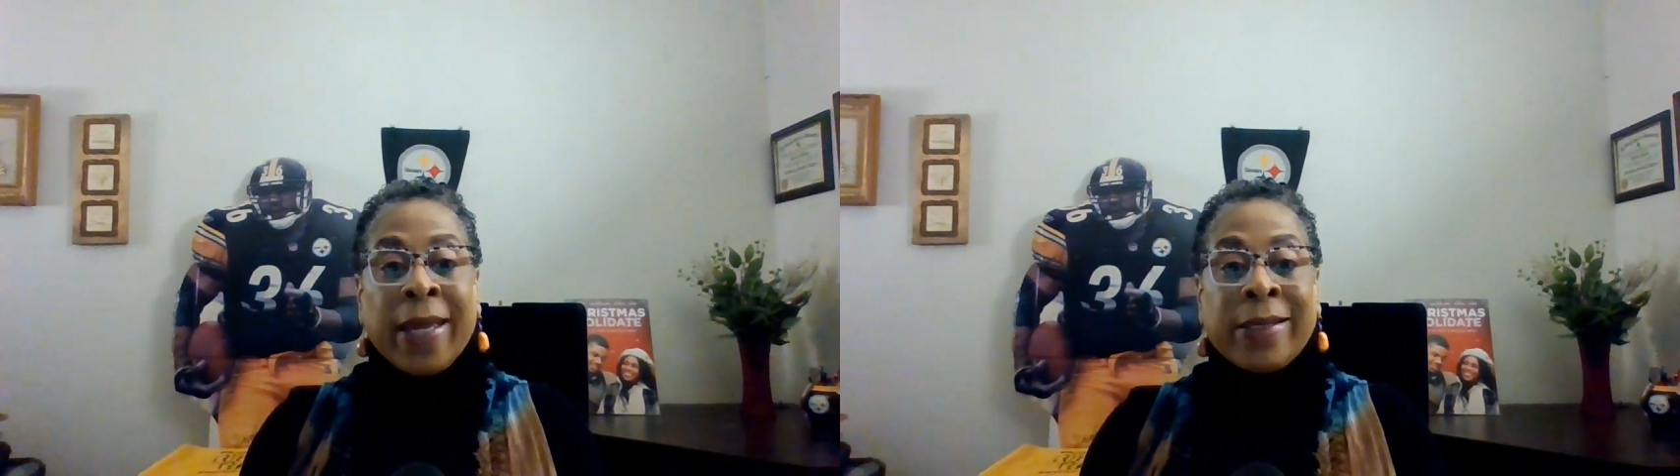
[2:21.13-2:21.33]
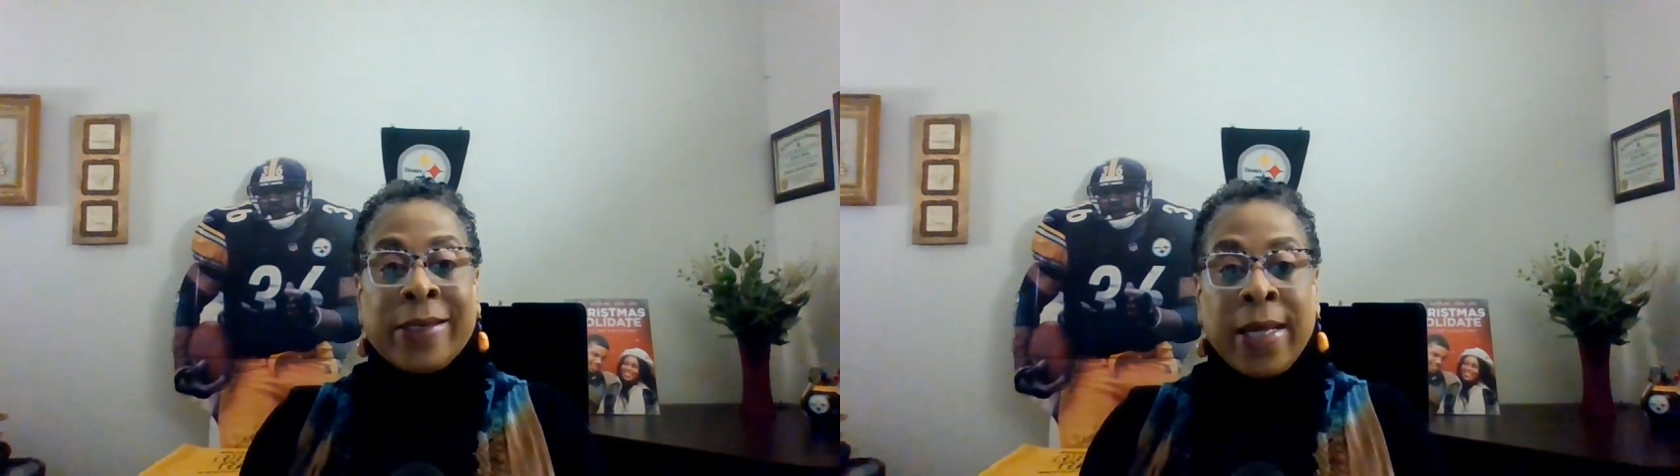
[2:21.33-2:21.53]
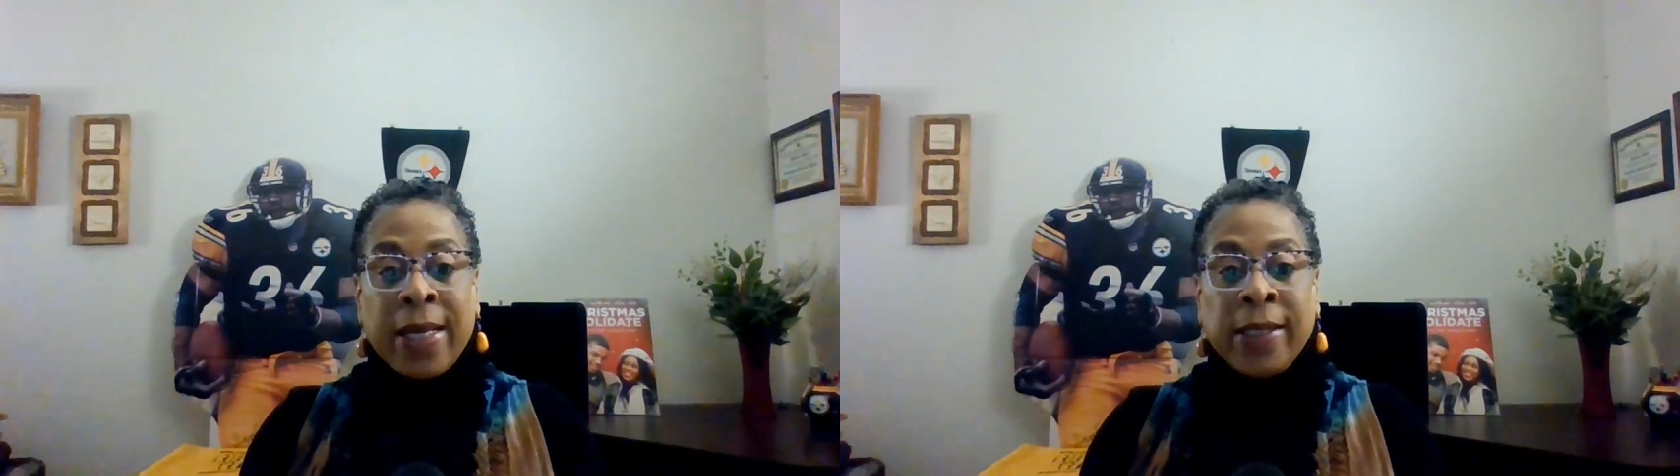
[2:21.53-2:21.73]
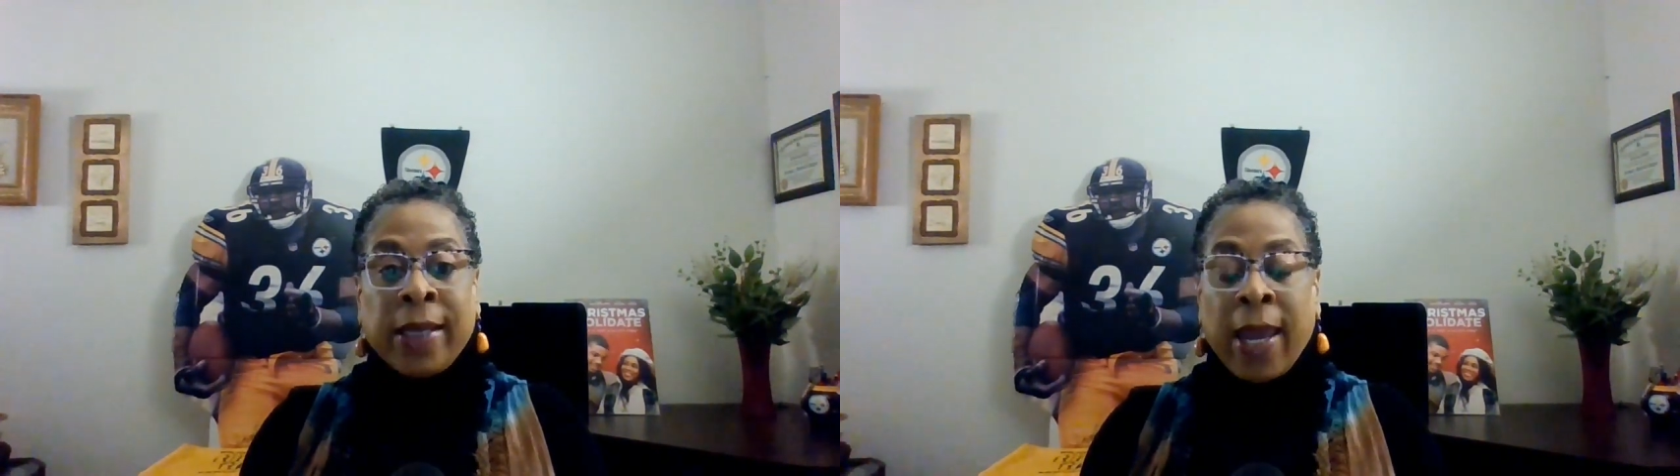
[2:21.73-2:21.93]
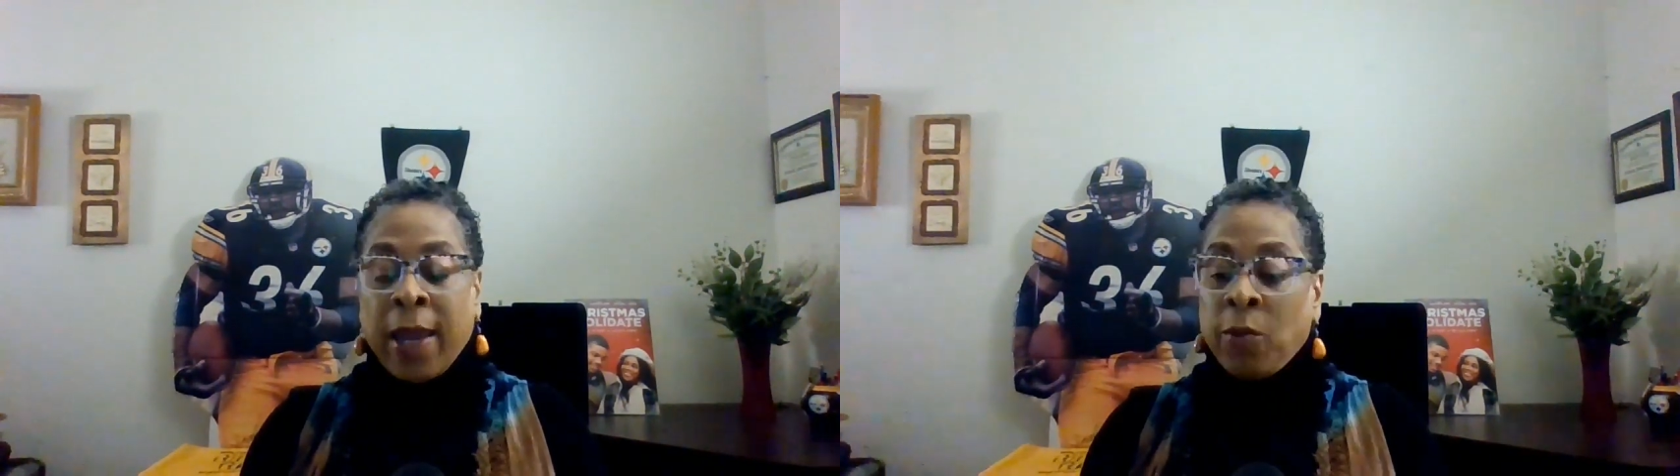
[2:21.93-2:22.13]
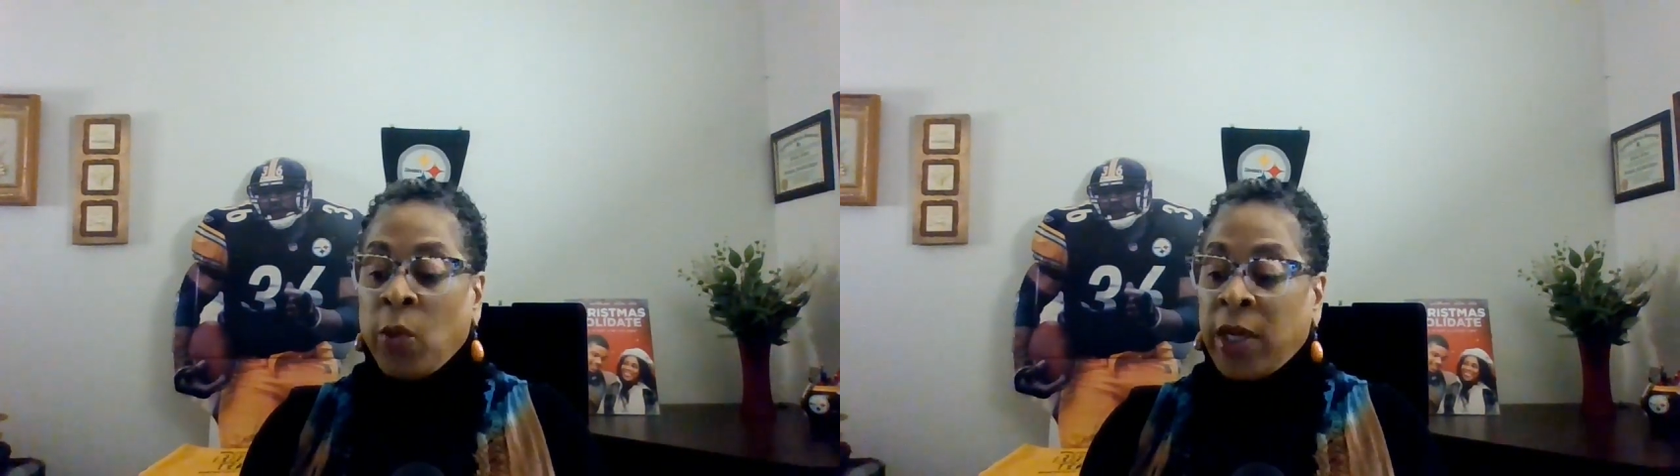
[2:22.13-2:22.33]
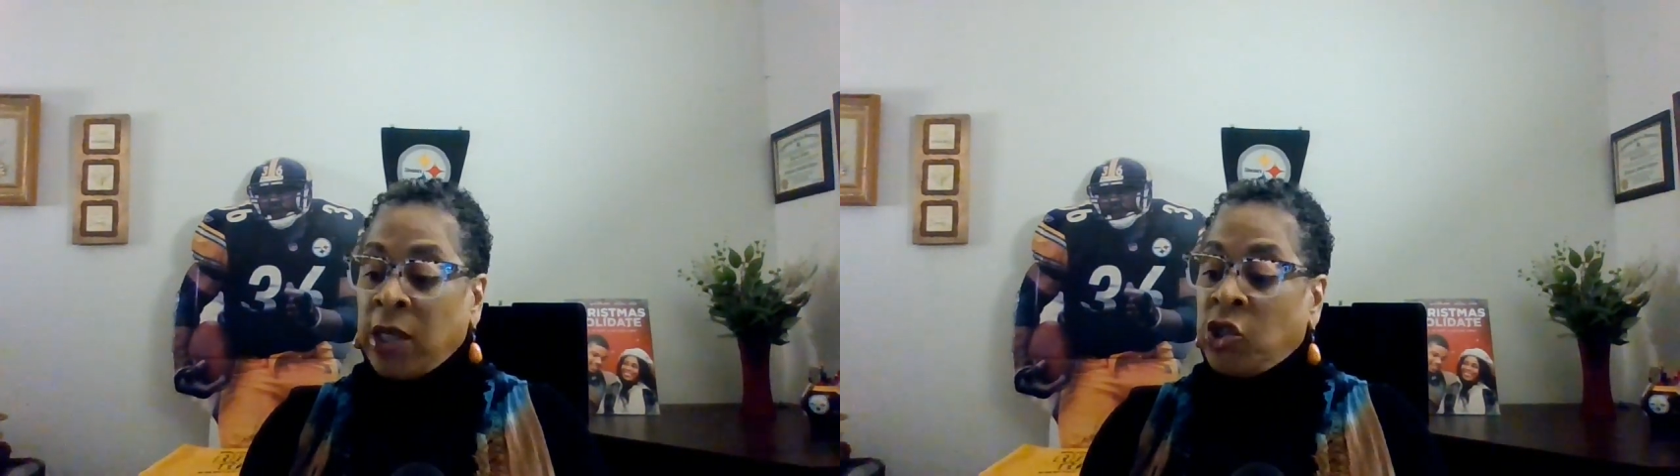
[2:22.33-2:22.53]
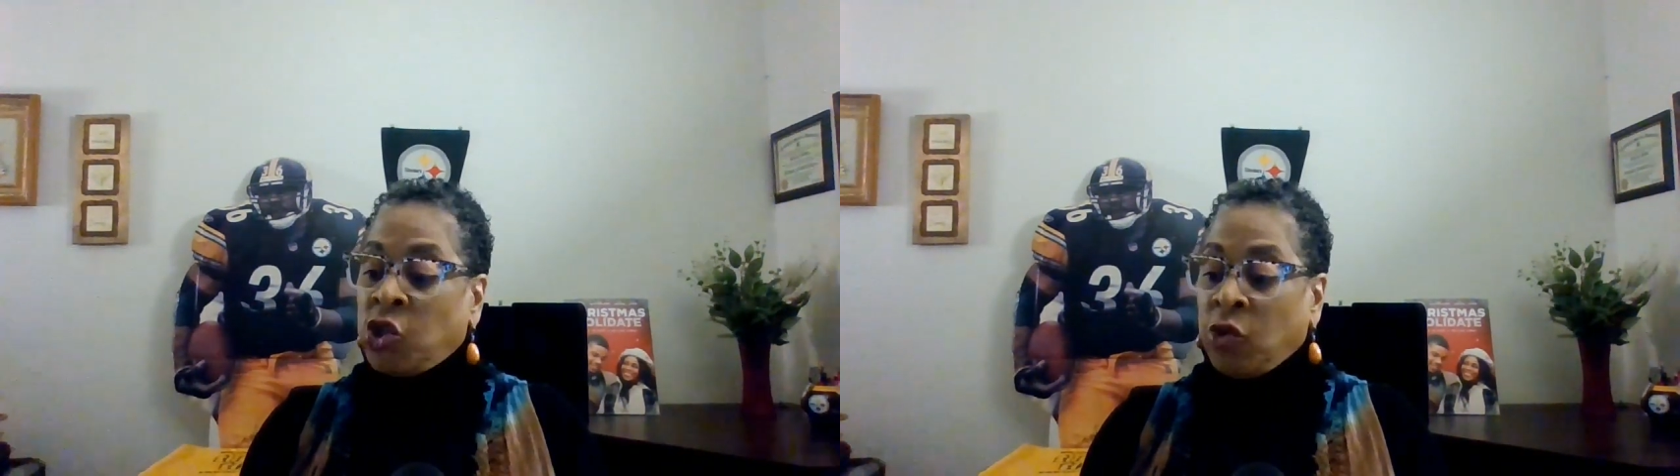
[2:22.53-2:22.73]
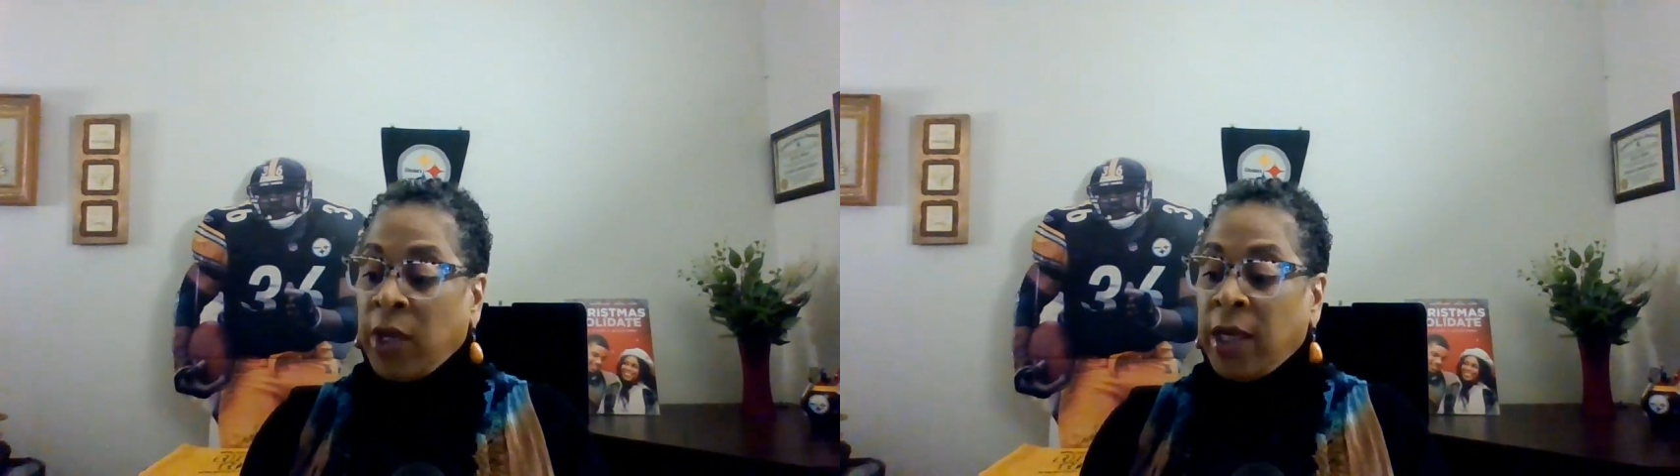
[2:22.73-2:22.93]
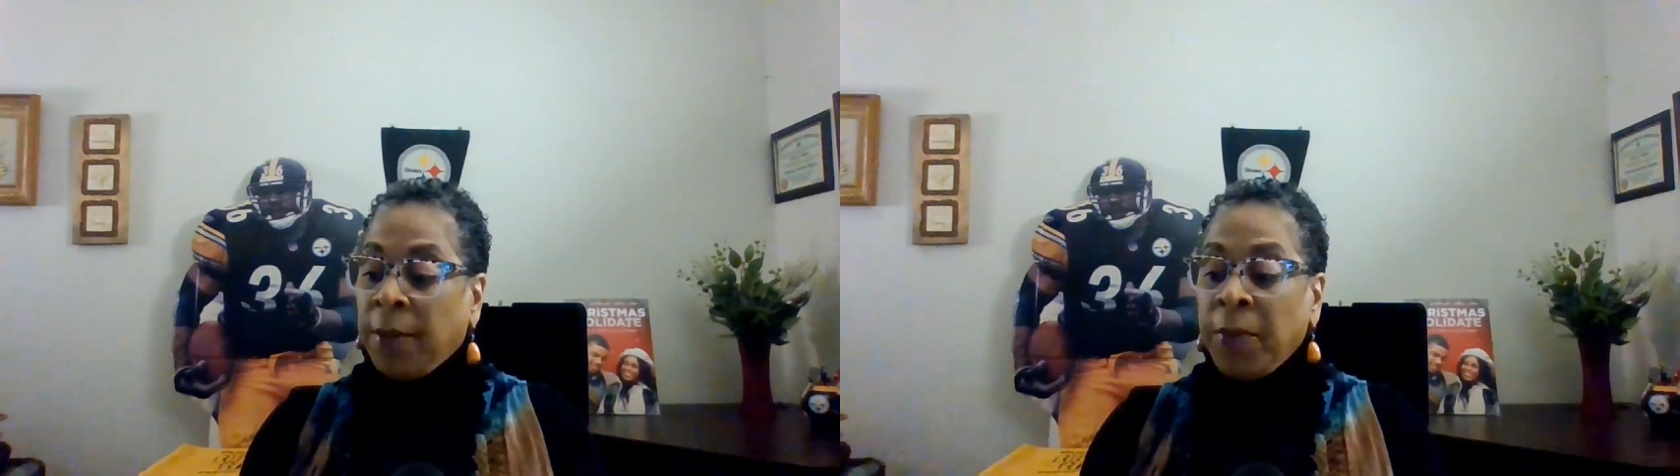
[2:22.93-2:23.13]
a 10-game winning
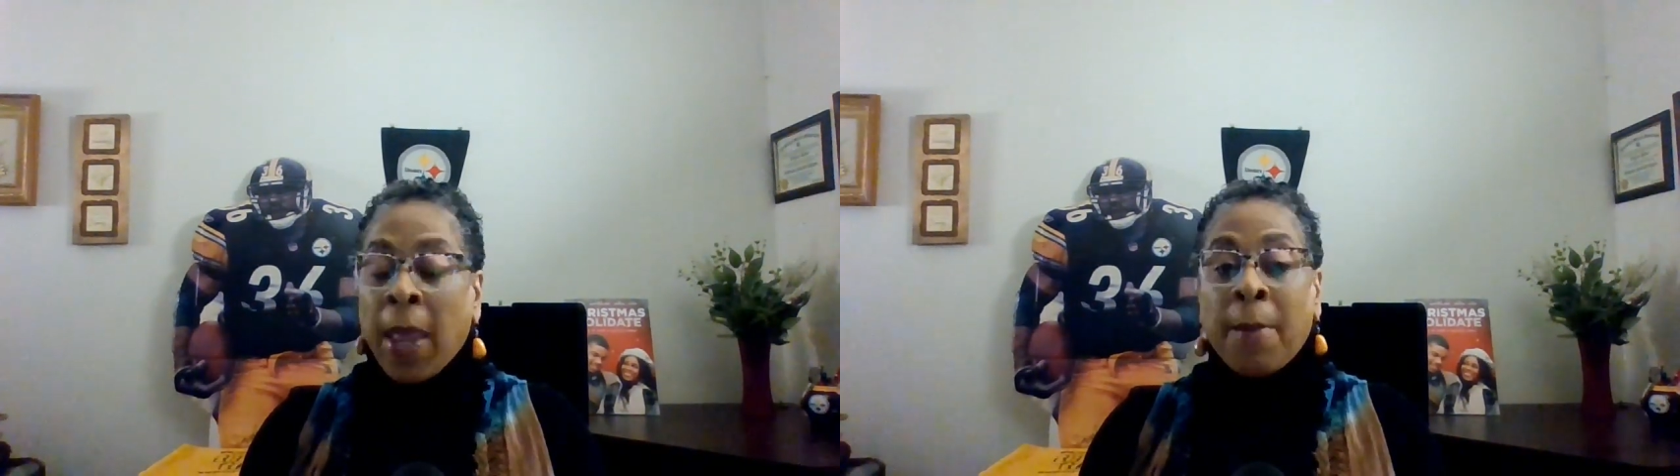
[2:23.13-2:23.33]
streak